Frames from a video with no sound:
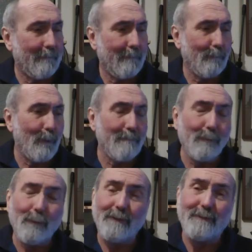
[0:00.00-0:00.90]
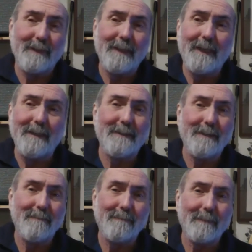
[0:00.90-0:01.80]
when bought as the kit,
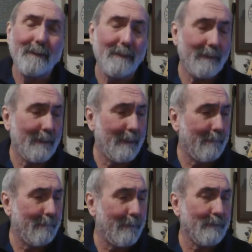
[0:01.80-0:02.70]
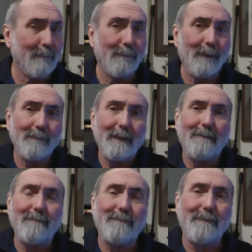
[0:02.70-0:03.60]
when it's supplied with
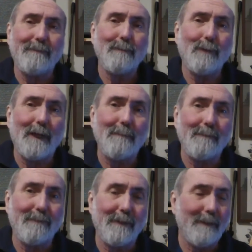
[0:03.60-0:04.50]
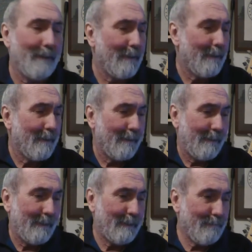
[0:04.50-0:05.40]
that 15 watt amplifier,
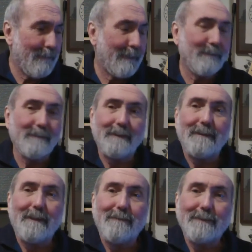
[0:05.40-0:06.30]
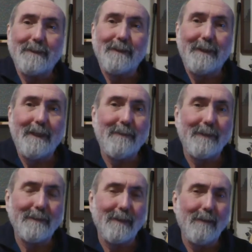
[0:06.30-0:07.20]
it's a really good guitar for starting out on.
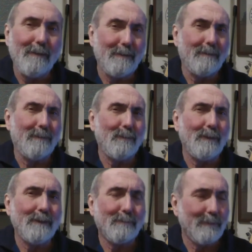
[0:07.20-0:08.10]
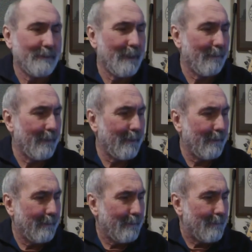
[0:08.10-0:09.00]
There's a lot worse ones out there.
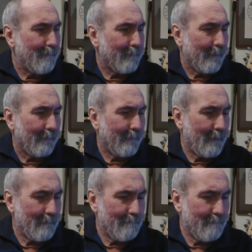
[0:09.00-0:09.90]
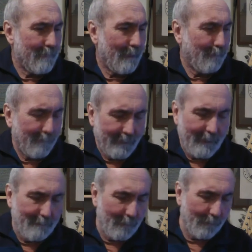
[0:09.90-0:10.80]
So I'll probably
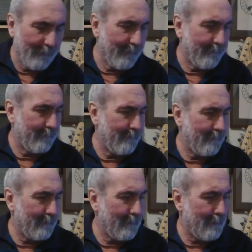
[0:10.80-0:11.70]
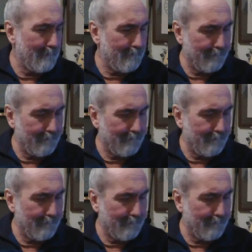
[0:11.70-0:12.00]
keep hold of this. I